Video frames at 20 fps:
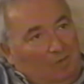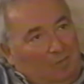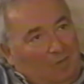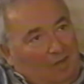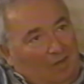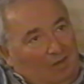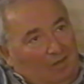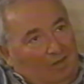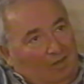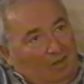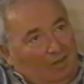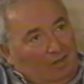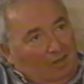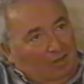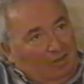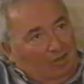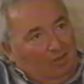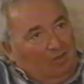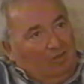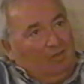be on the
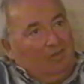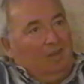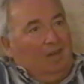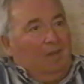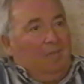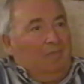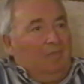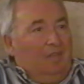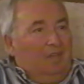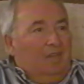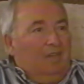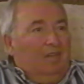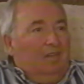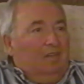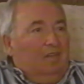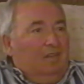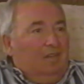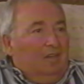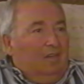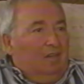door, I'm
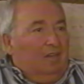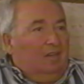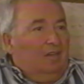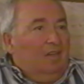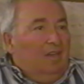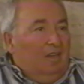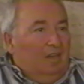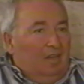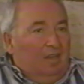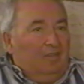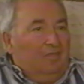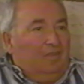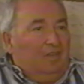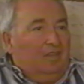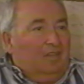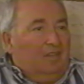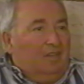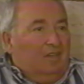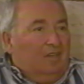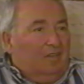legally
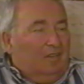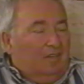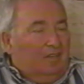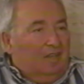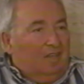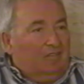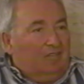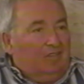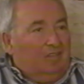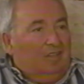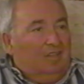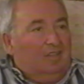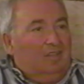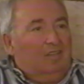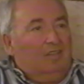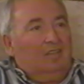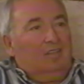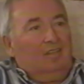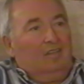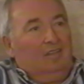living there, and that's it.
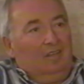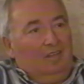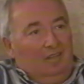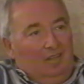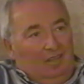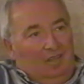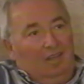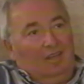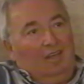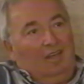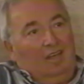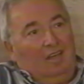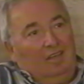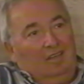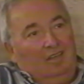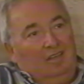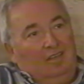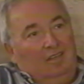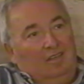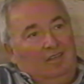And I
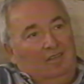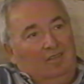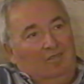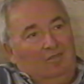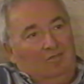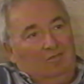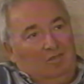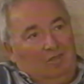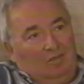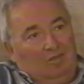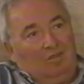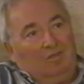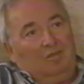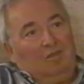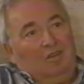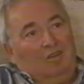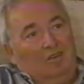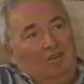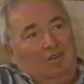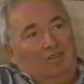did. We took
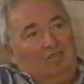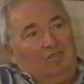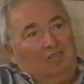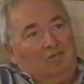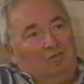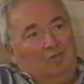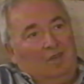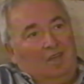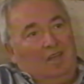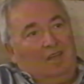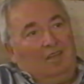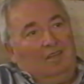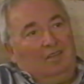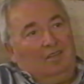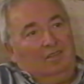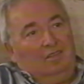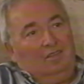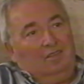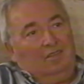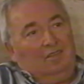a horse and wagon,
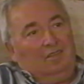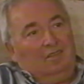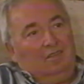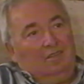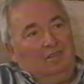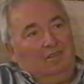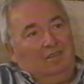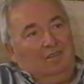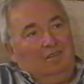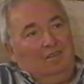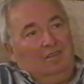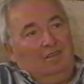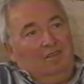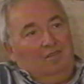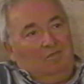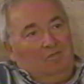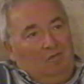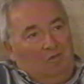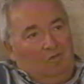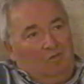and
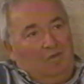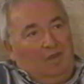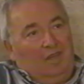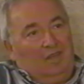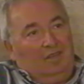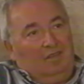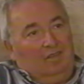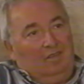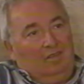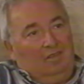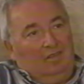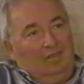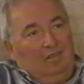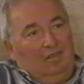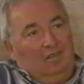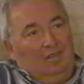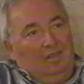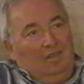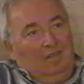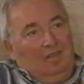we went.
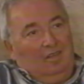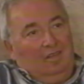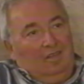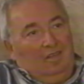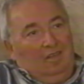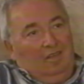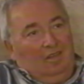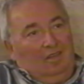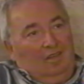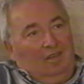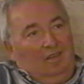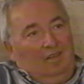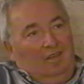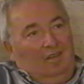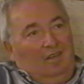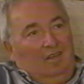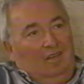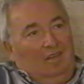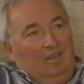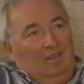
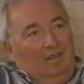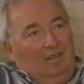And